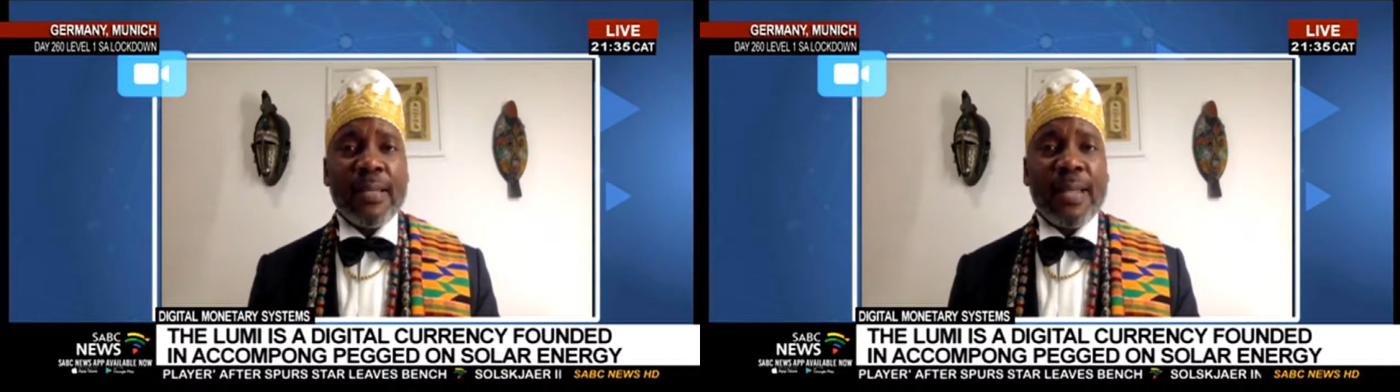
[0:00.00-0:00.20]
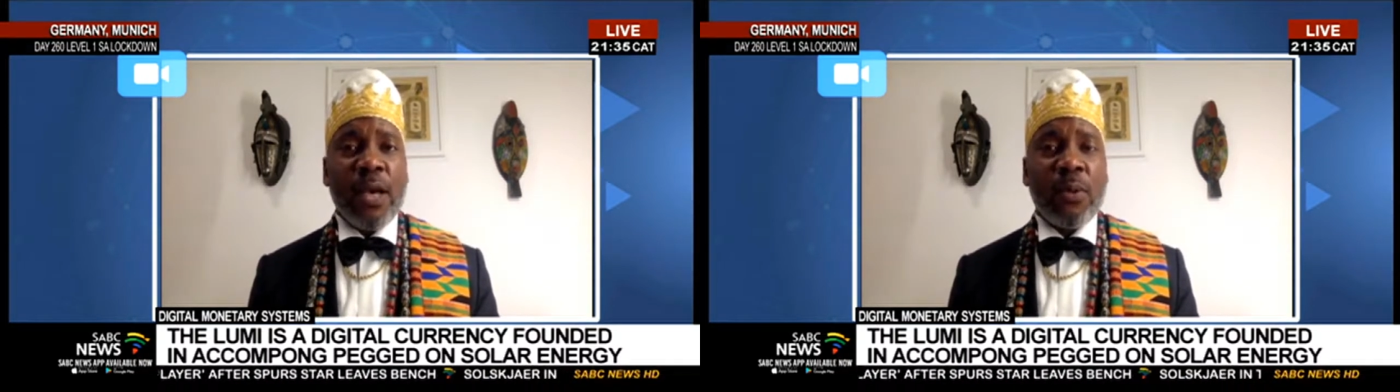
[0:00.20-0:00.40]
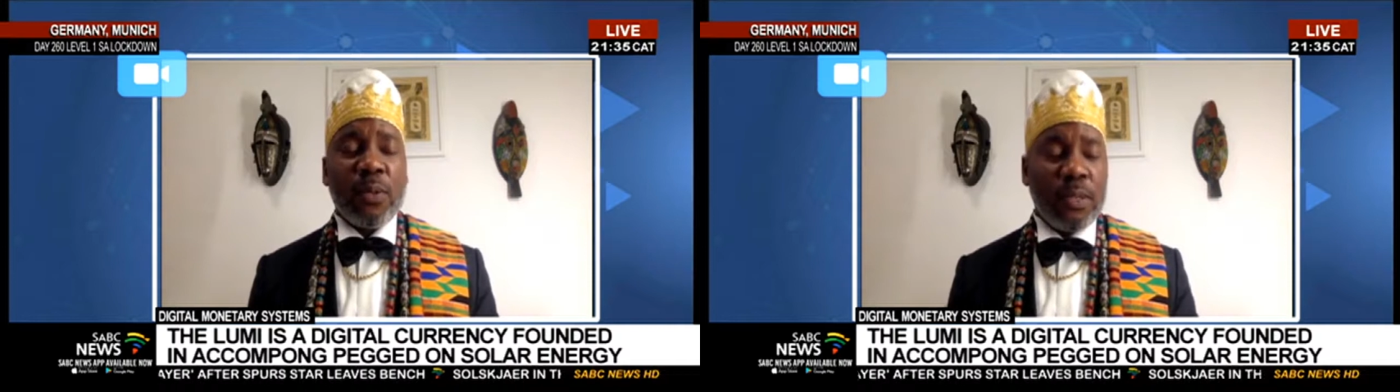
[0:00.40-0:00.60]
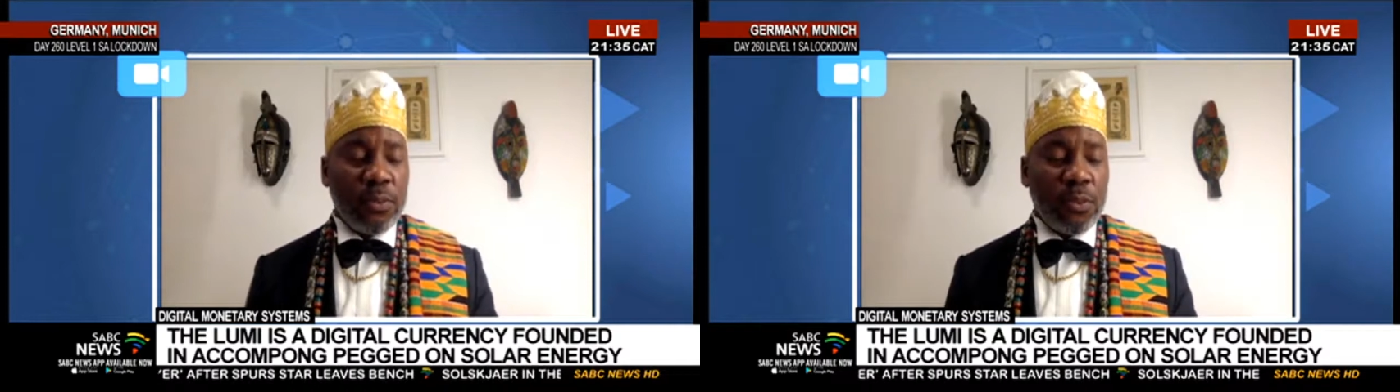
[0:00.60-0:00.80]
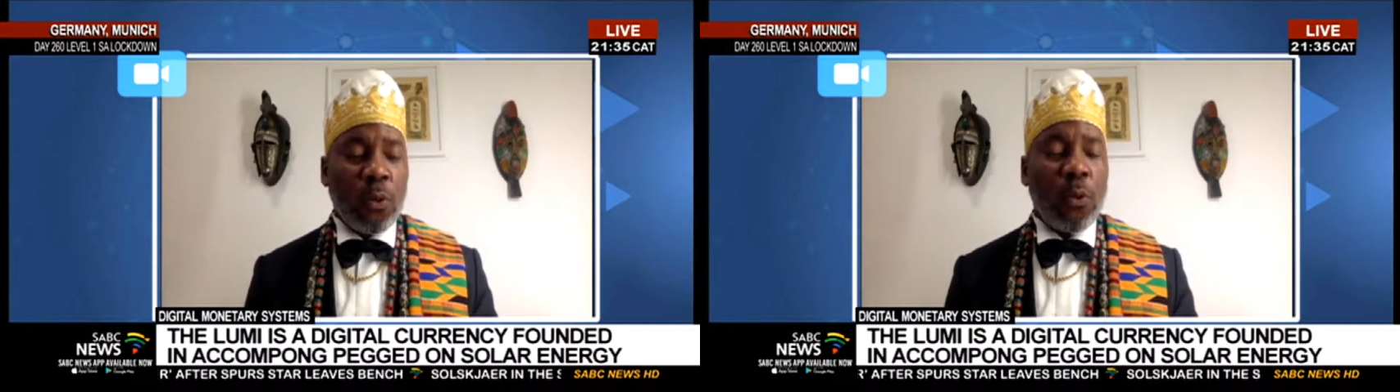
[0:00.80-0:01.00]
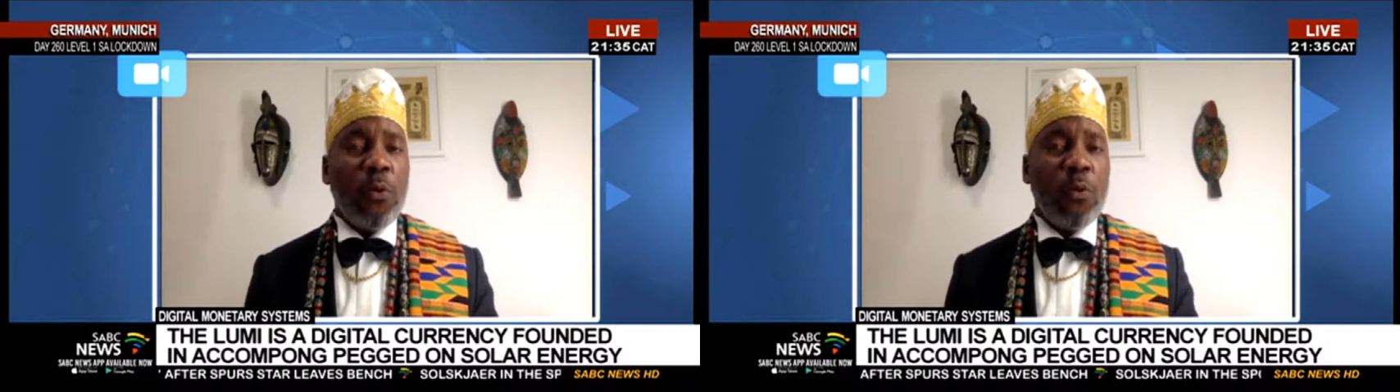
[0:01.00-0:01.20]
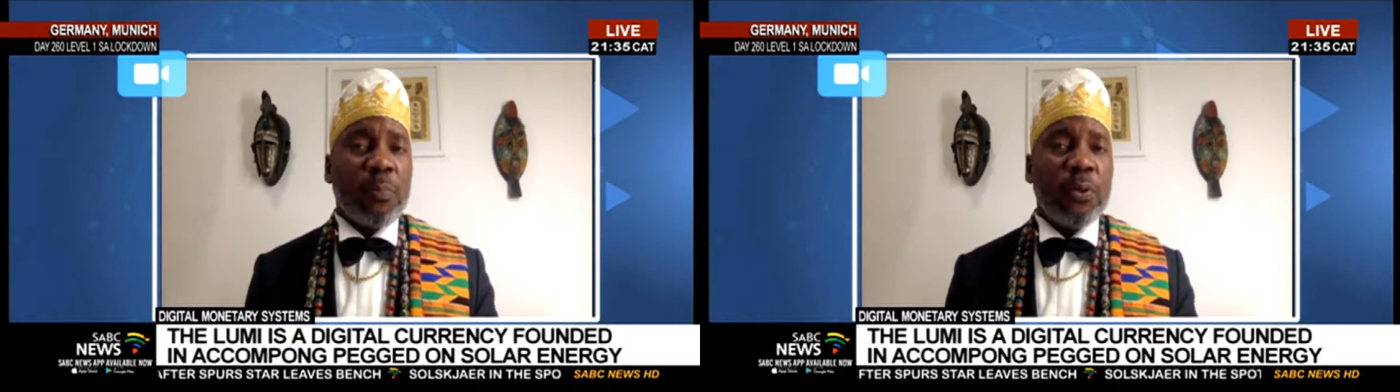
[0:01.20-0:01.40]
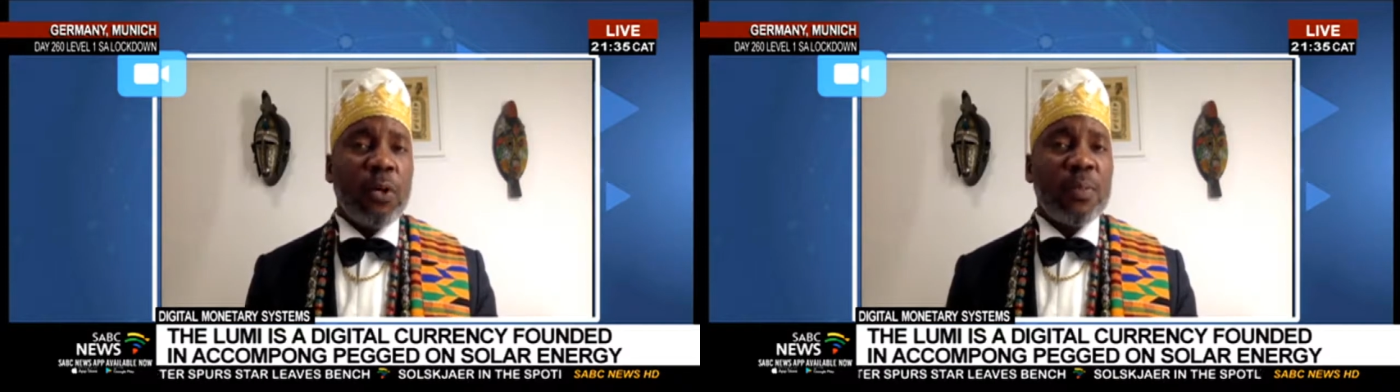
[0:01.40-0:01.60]
Now, the
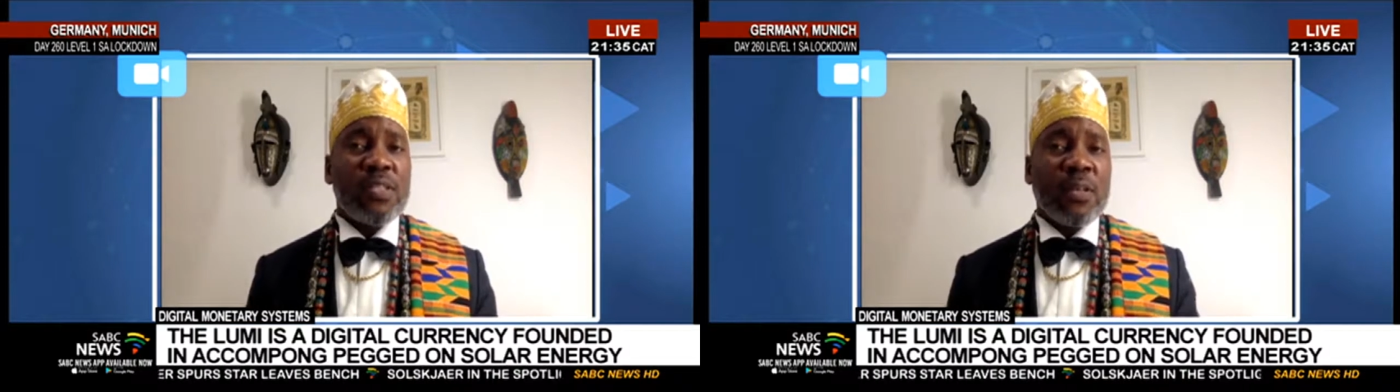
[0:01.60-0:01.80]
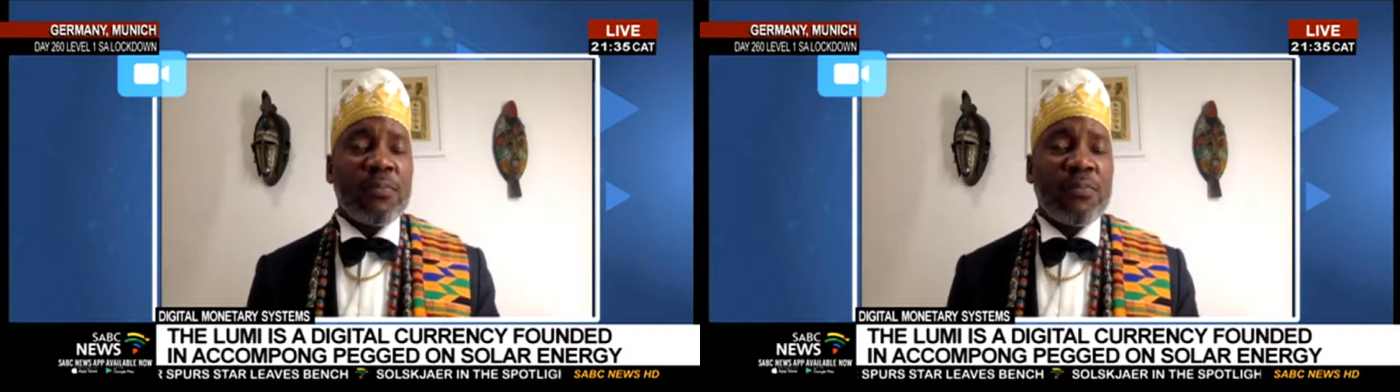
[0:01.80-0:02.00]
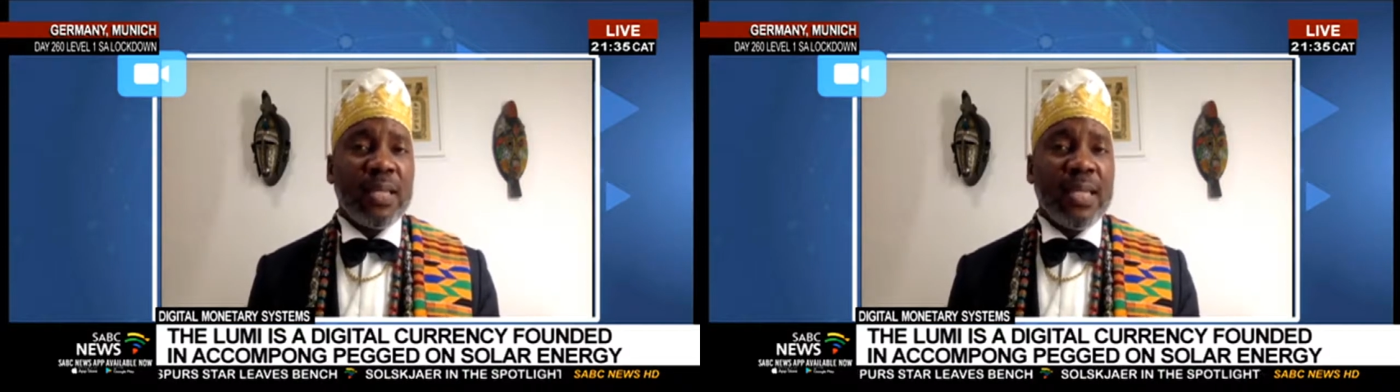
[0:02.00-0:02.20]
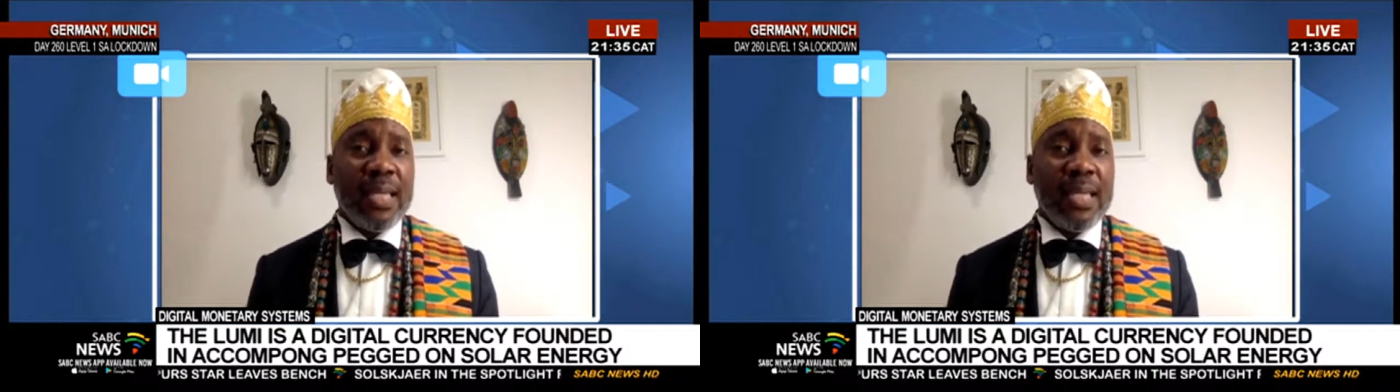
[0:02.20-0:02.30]
whole purpose of